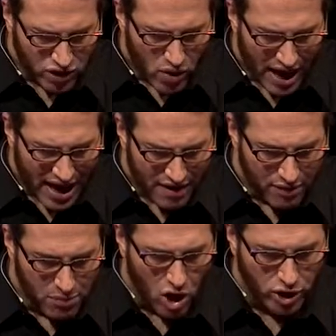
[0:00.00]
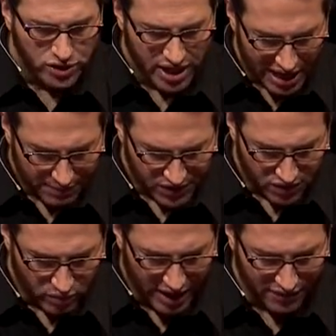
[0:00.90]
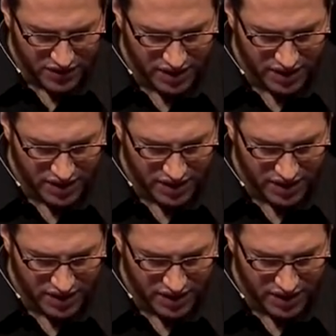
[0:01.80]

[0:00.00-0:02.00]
then you have marker types. We have